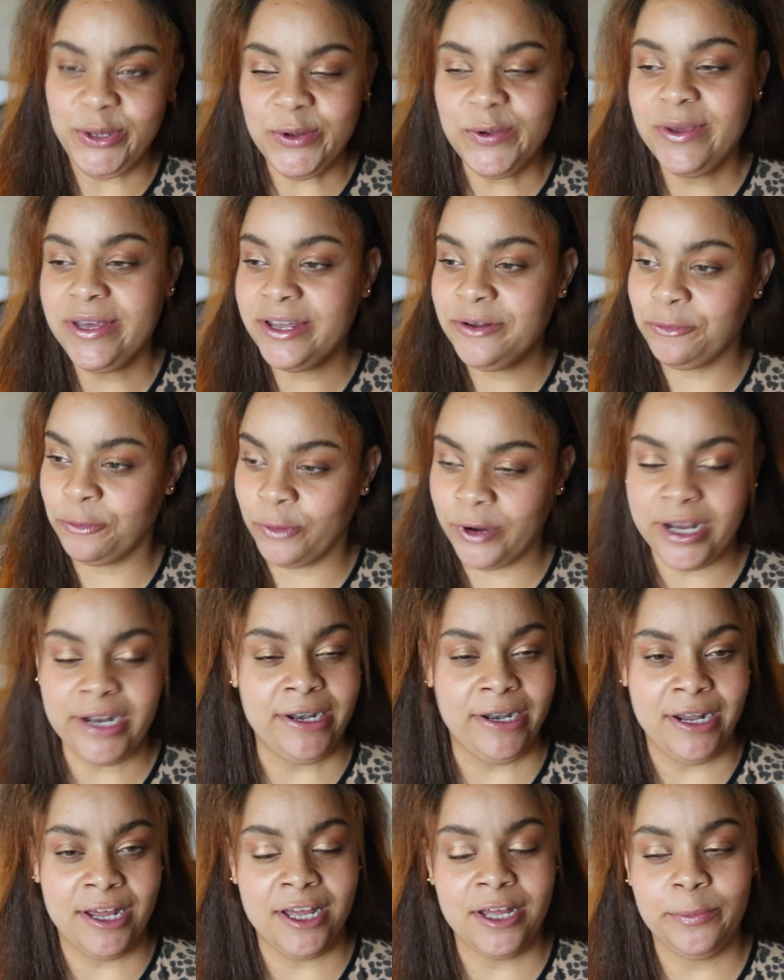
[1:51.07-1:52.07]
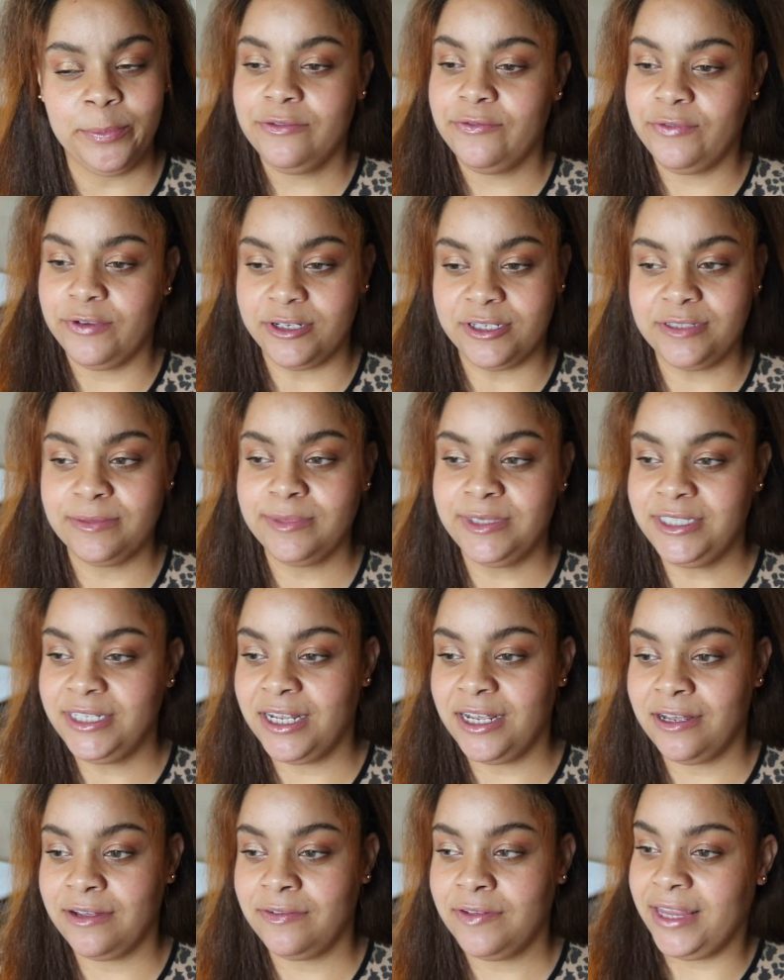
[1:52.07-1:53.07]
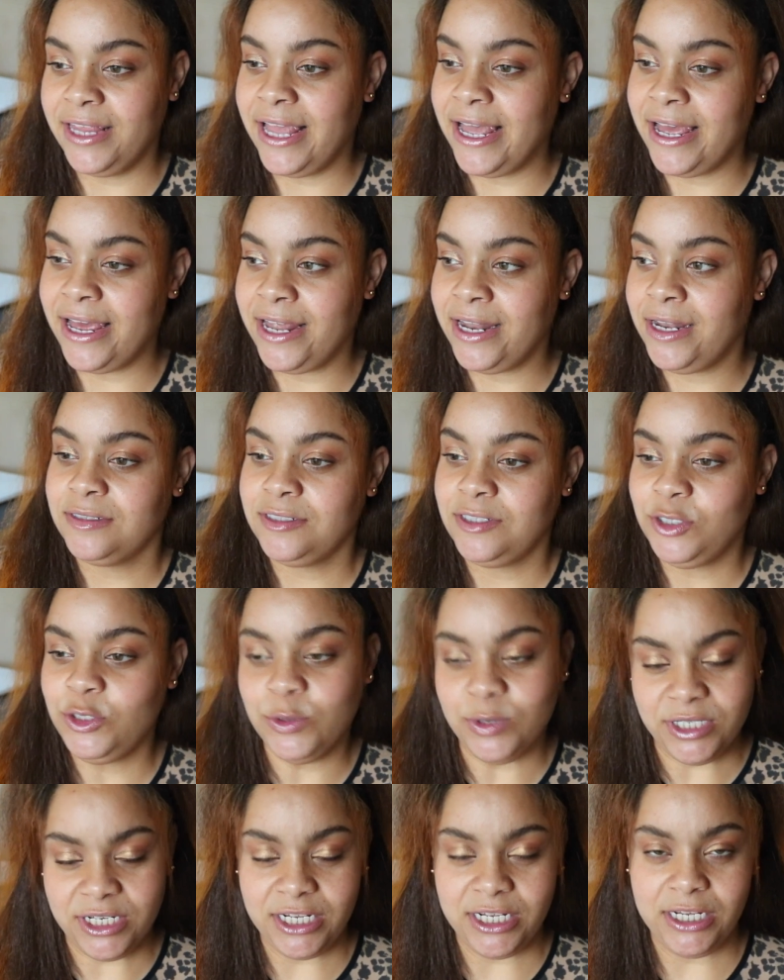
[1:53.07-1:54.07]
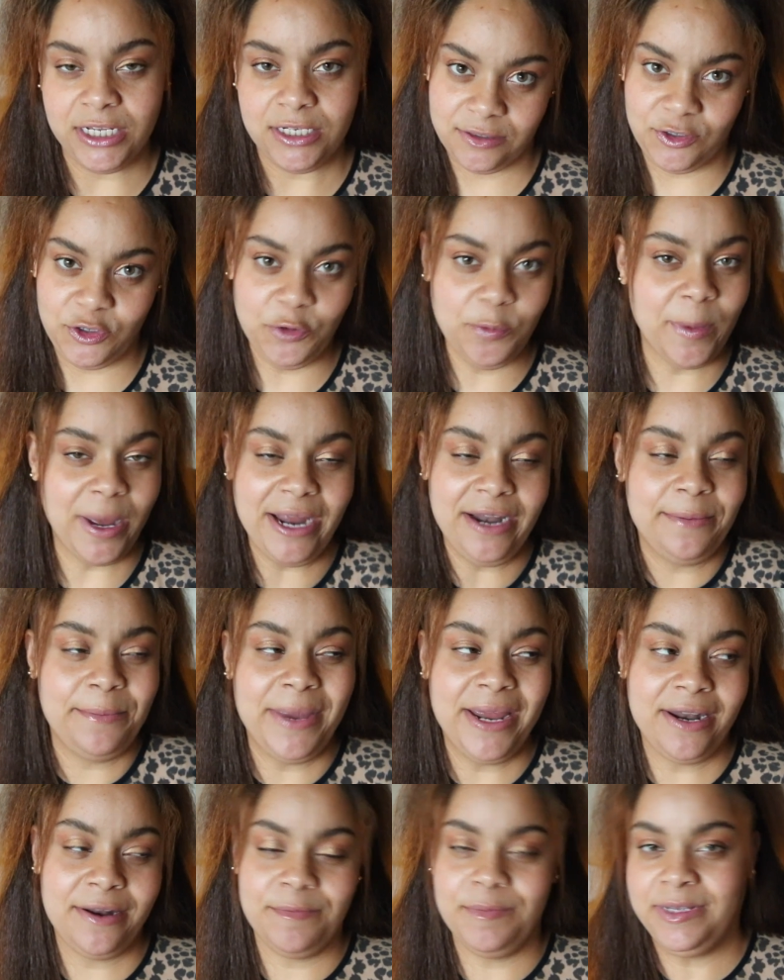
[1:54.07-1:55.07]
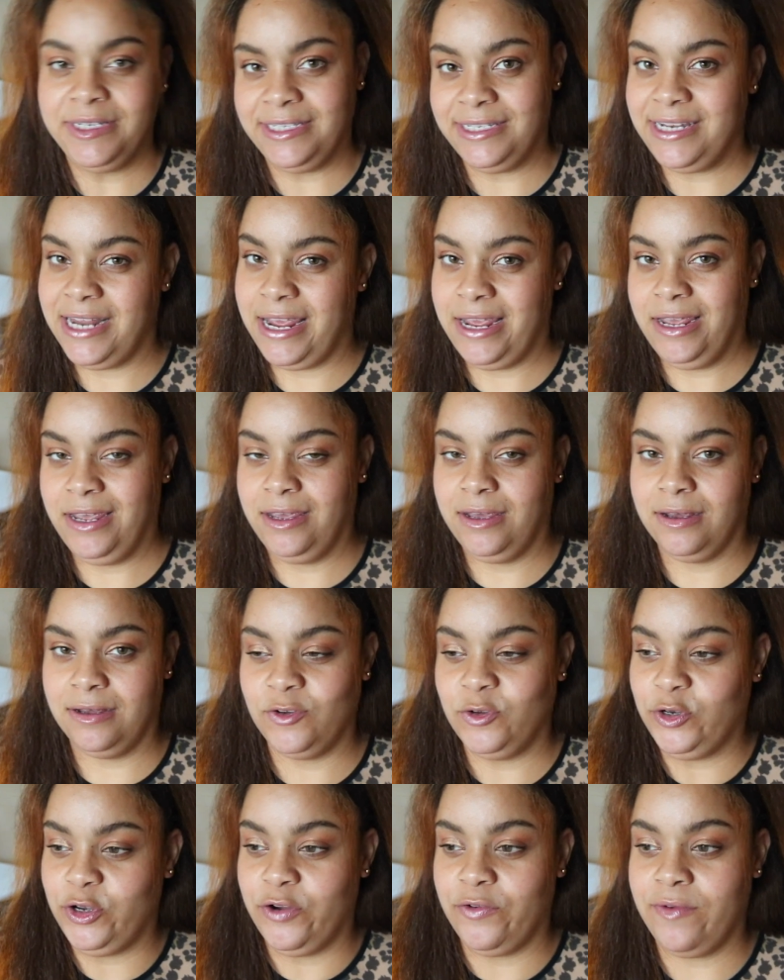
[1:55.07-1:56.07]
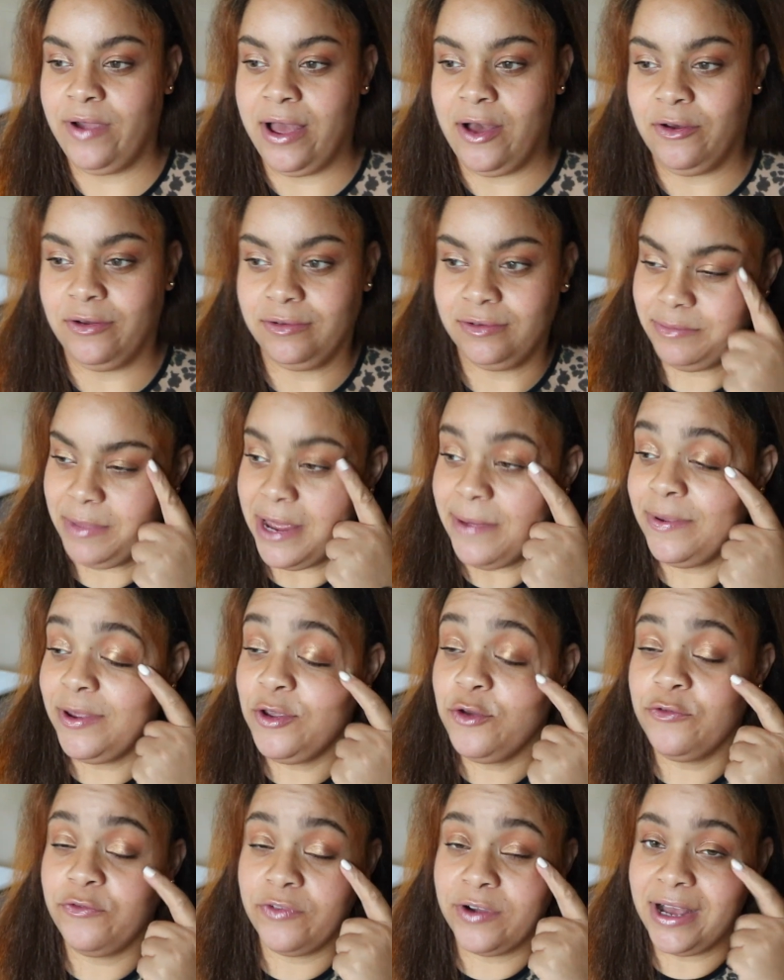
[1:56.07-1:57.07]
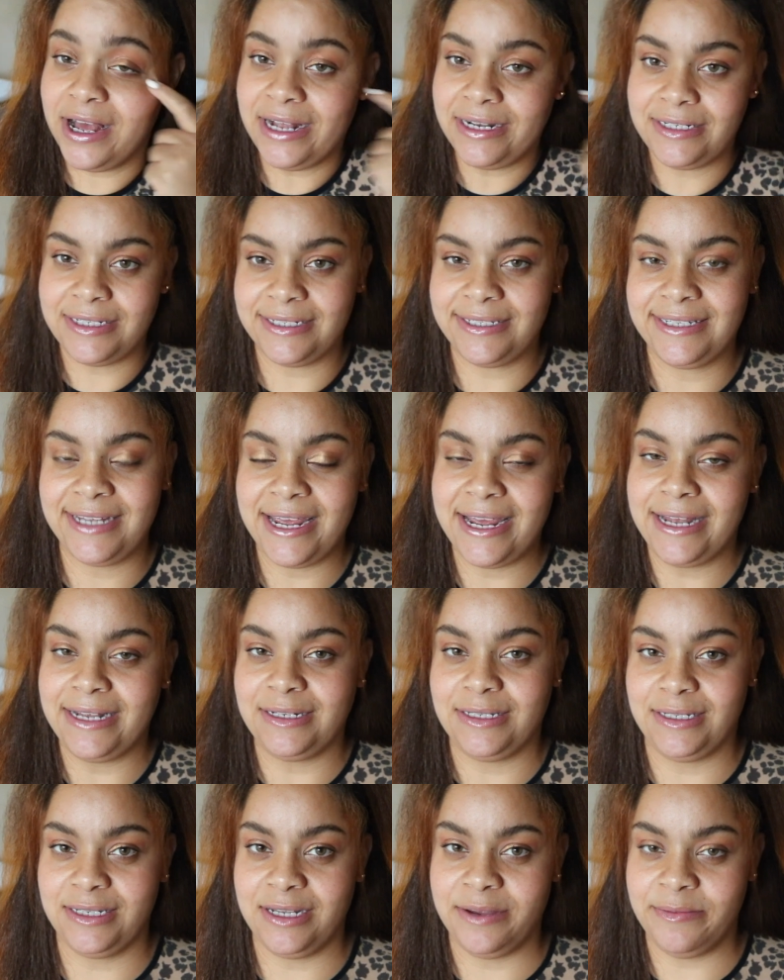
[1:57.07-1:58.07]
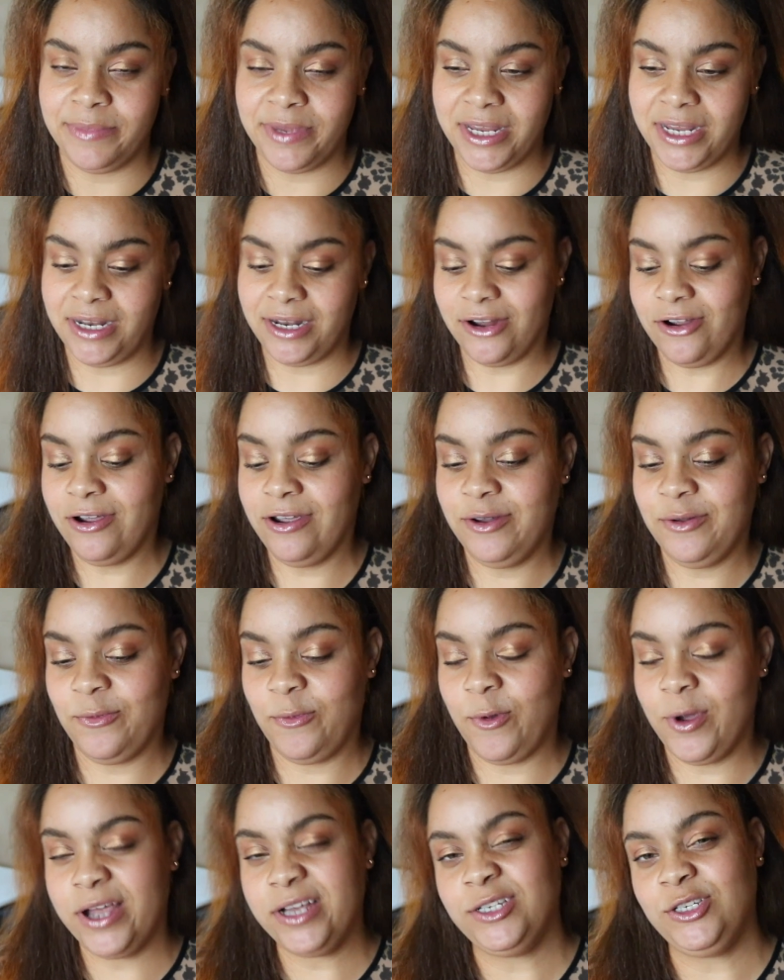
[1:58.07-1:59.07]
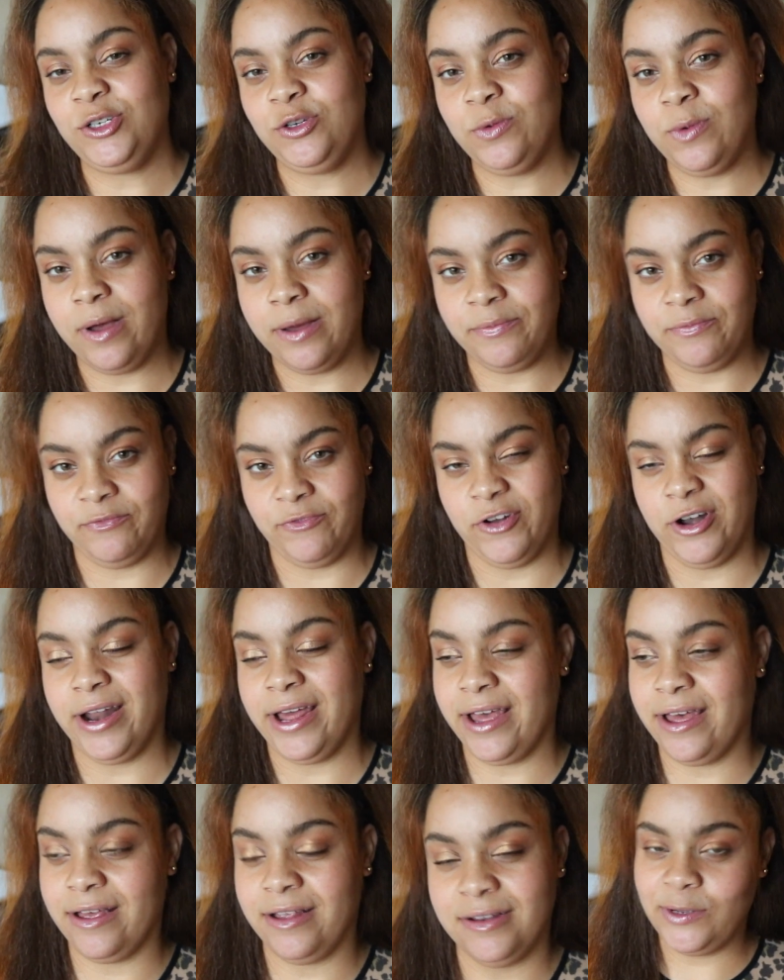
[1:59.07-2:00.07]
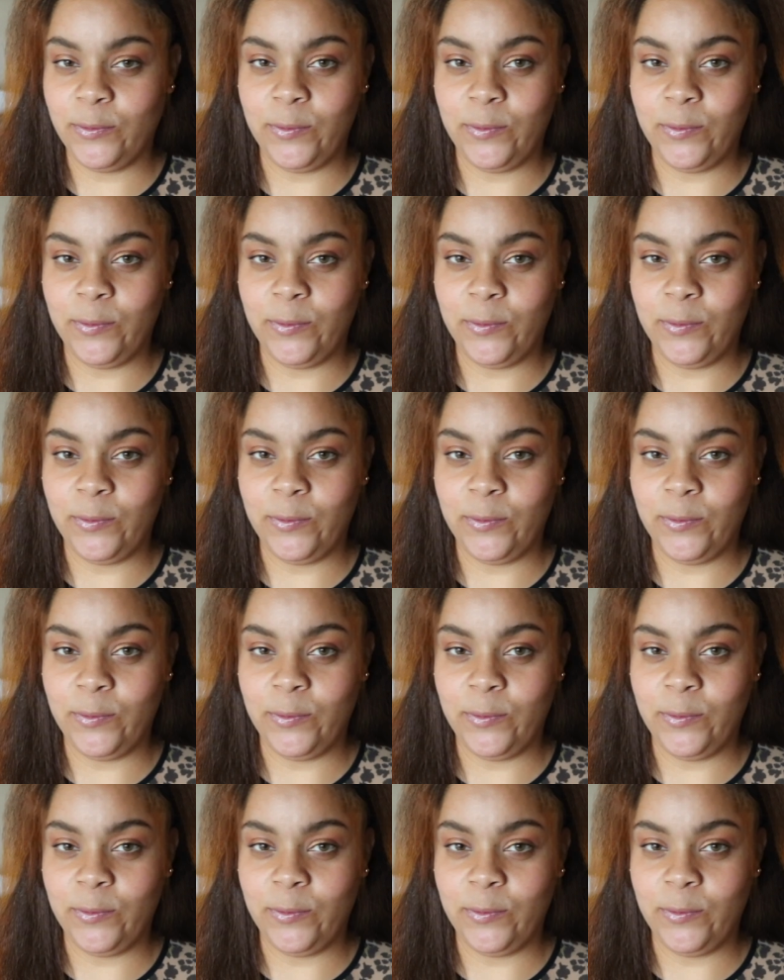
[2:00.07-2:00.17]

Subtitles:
You get written up for some stuff that you did. You might have made a mistake on your route. Maybe you forgot to scan something. They're gonna write you up for that.